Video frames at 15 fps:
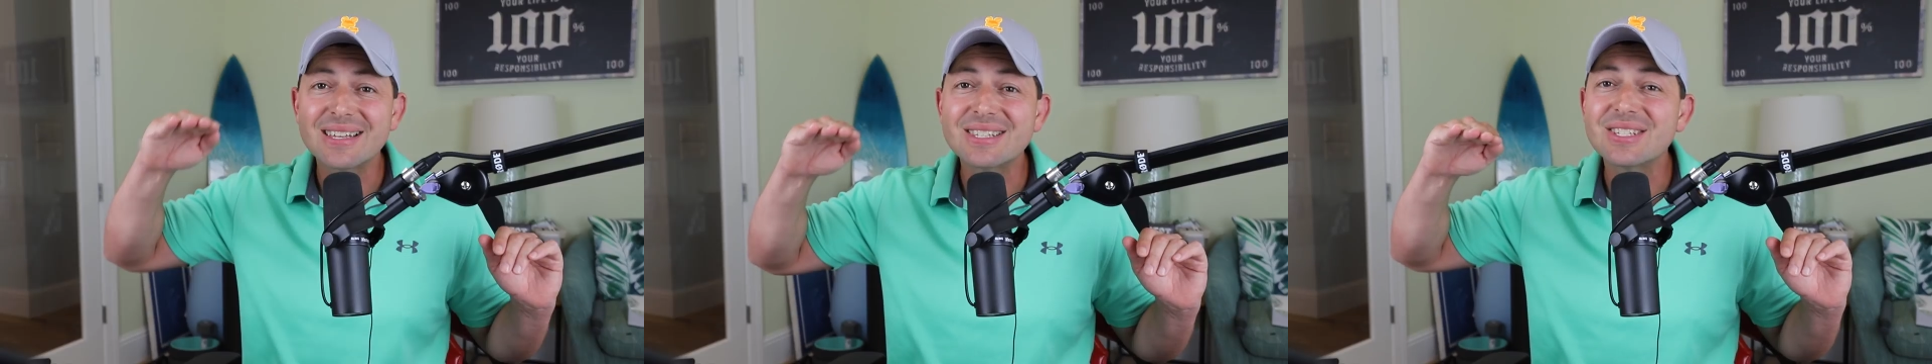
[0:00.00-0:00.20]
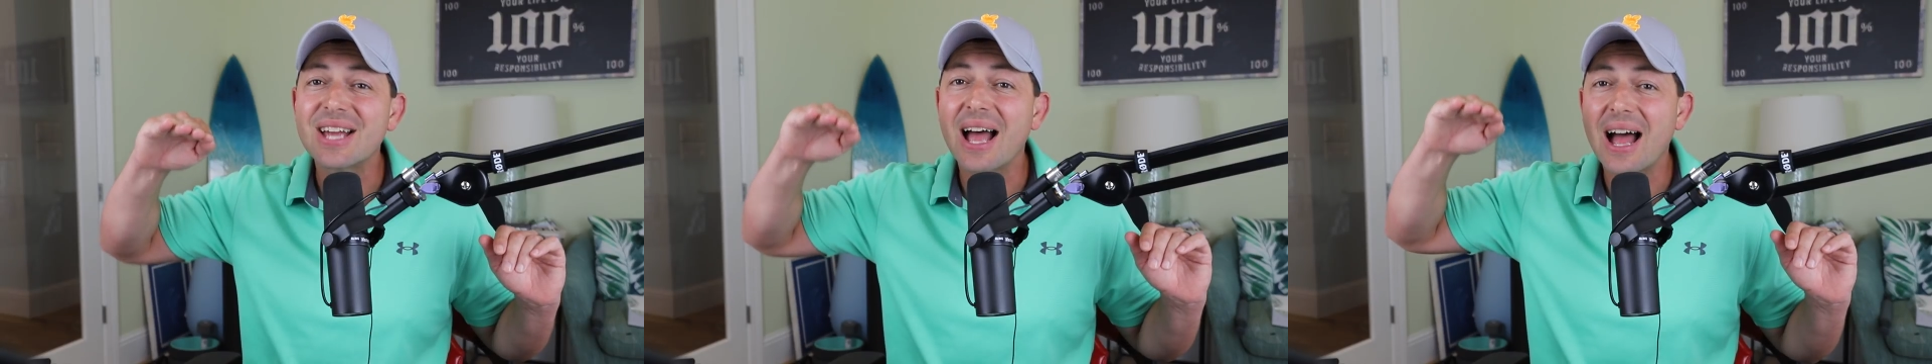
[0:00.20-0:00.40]

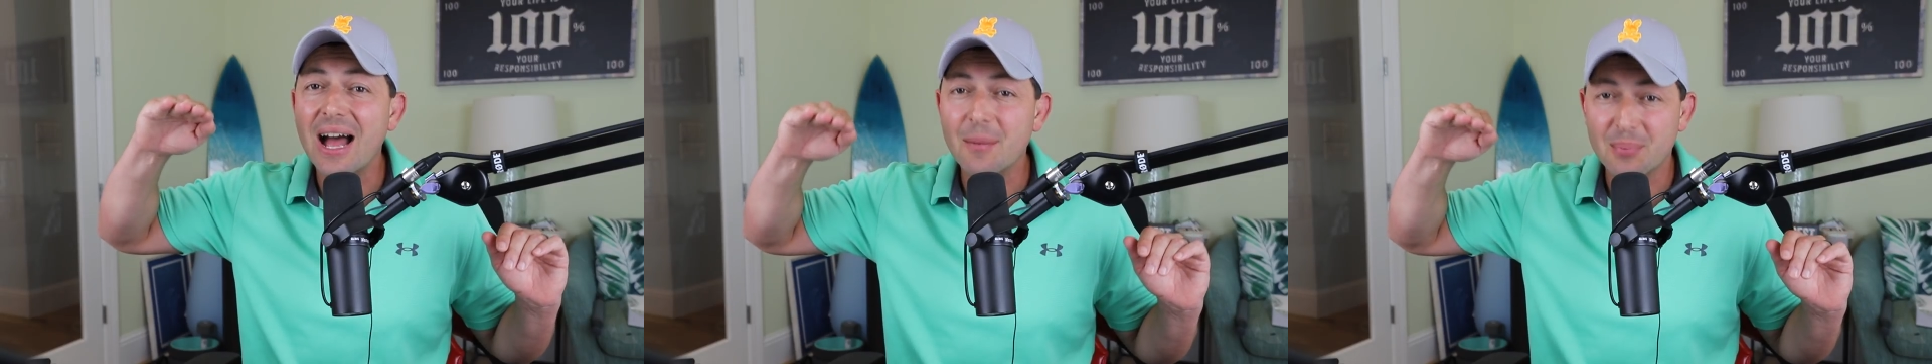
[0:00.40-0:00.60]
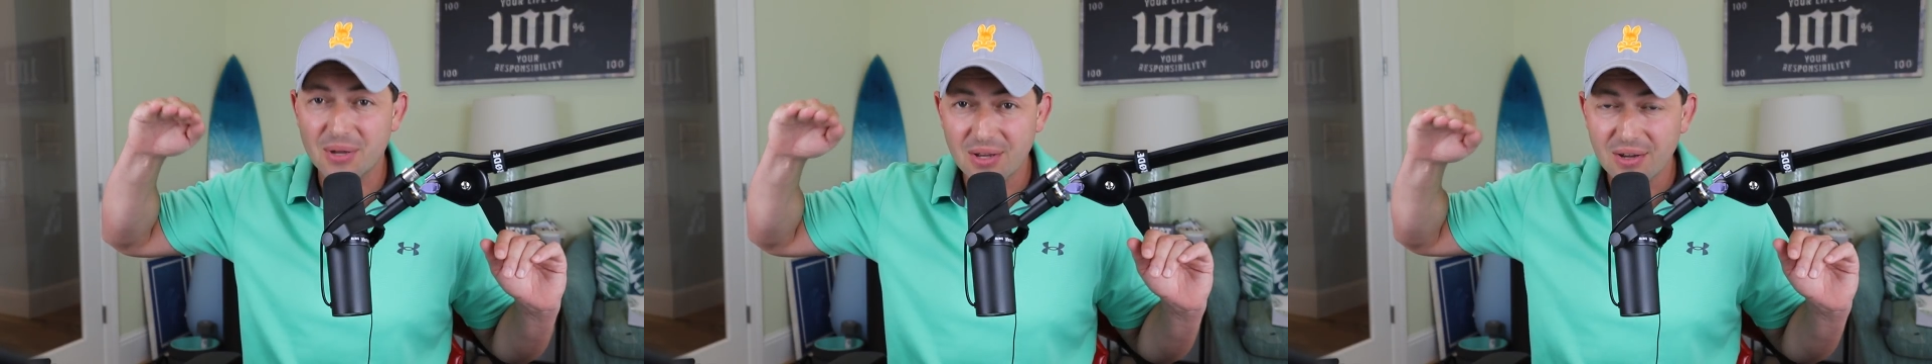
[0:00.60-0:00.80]
the
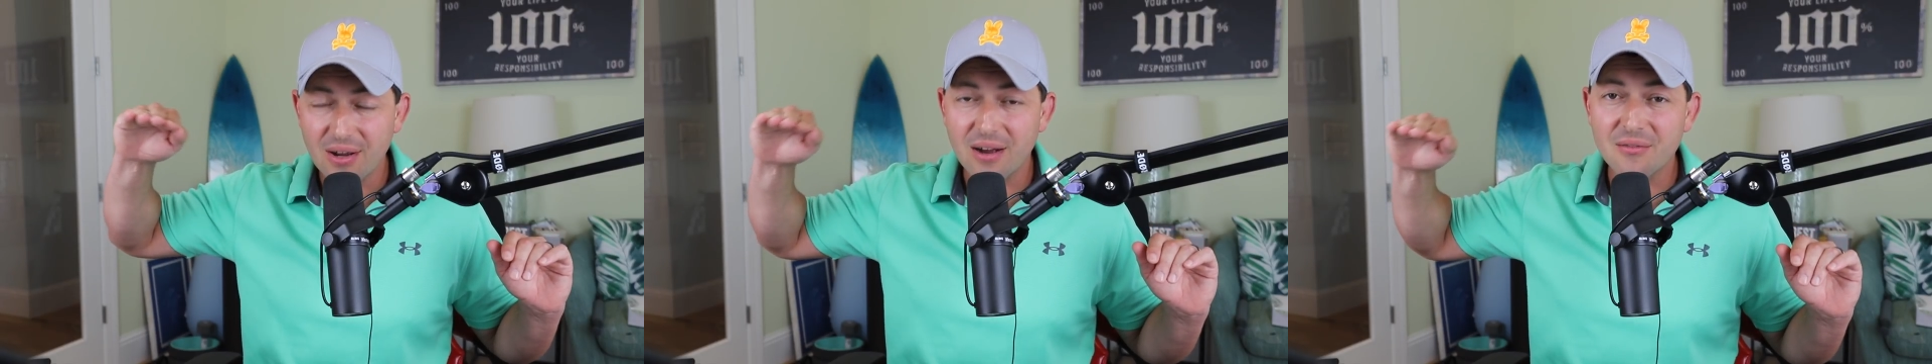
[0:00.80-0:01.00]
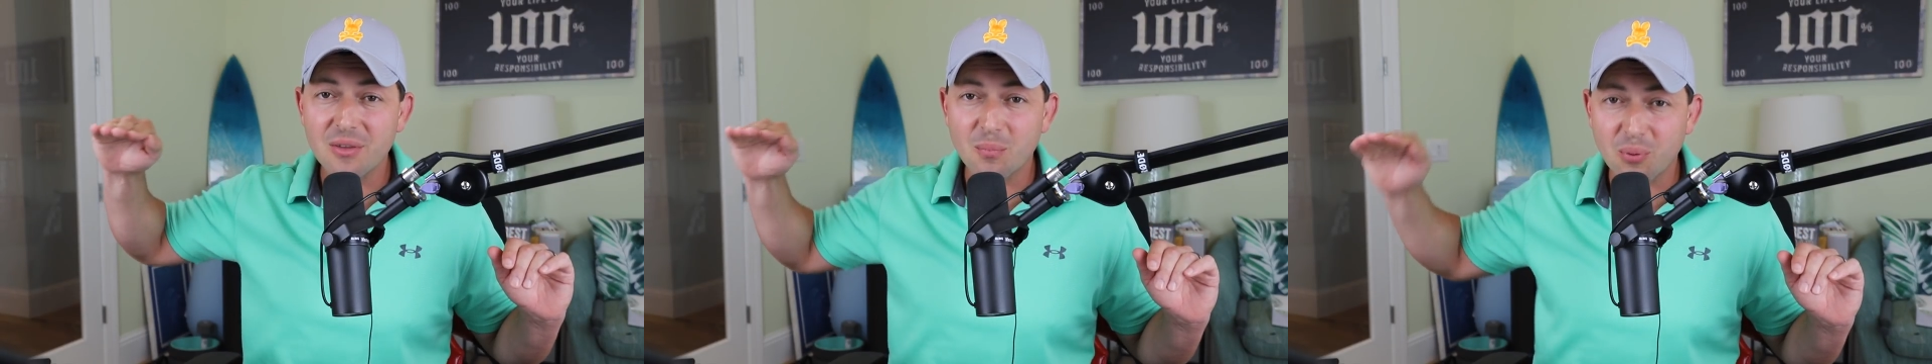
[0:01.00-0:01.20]
top
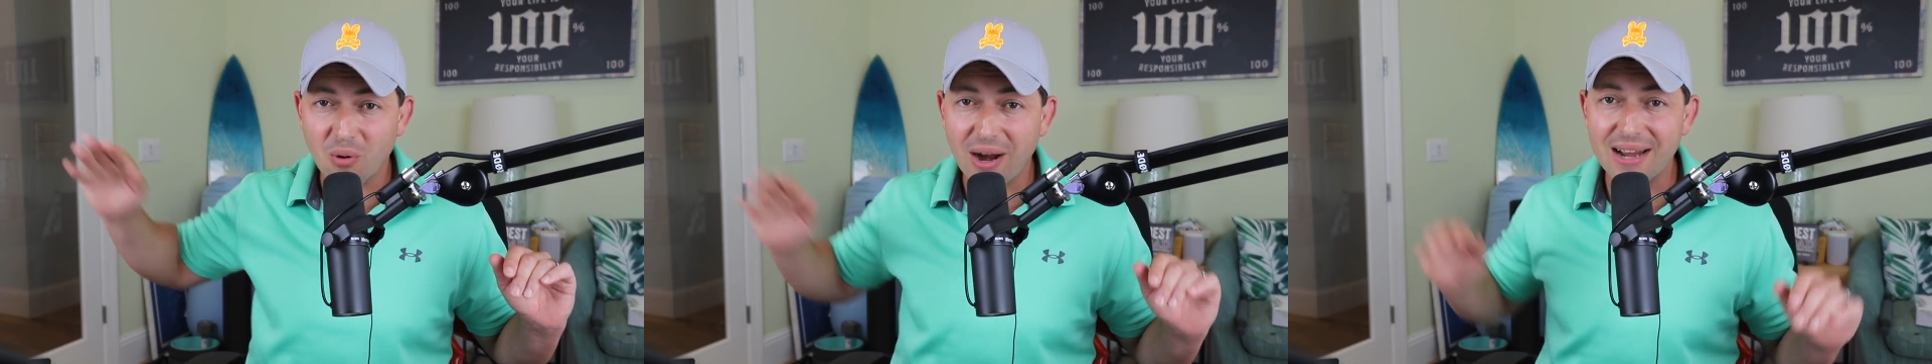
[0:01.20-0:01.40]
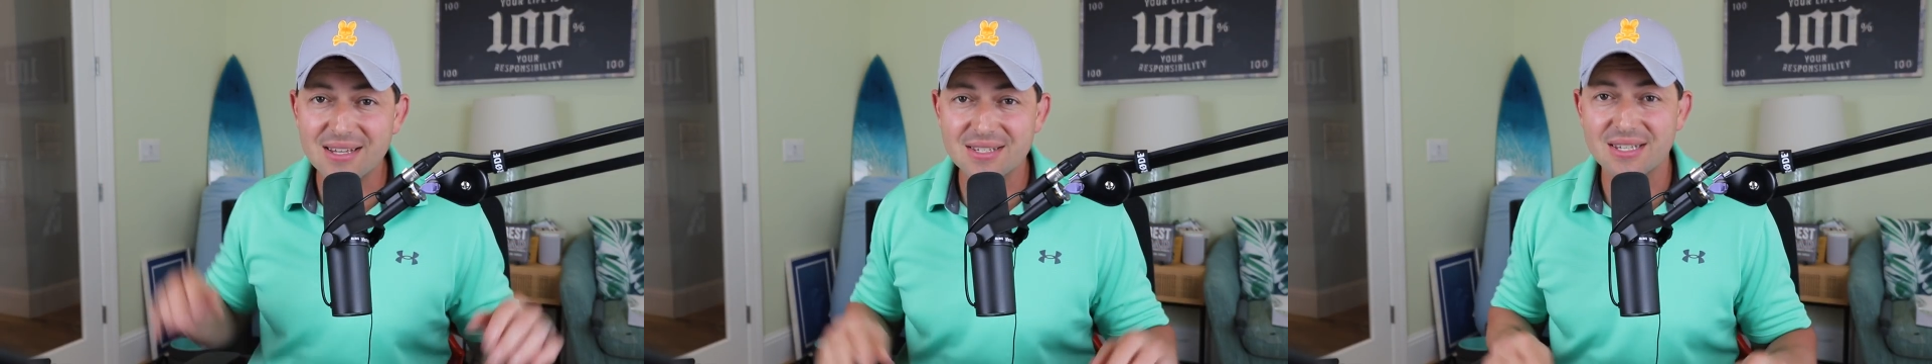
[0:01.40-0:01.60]
of the
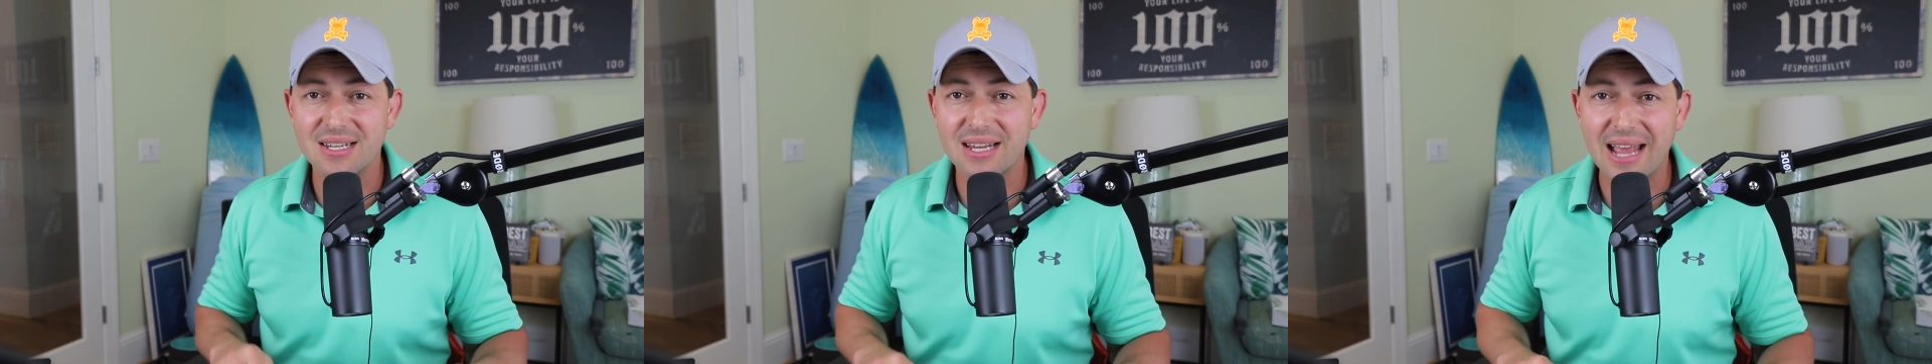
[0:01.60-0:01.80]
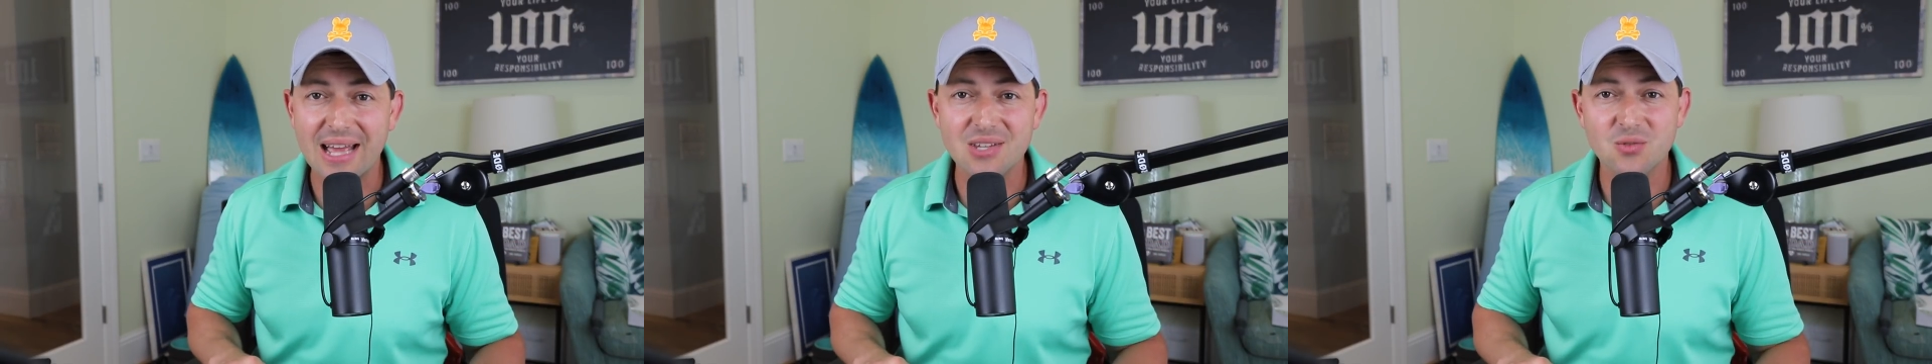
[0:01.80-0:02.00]

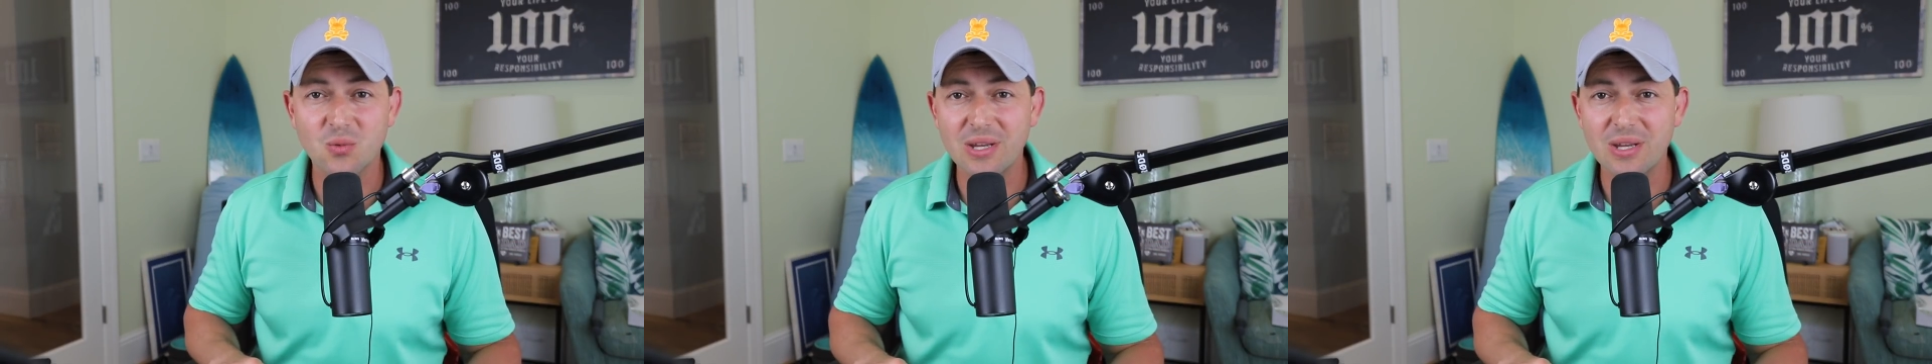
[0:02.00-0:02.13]
pricing as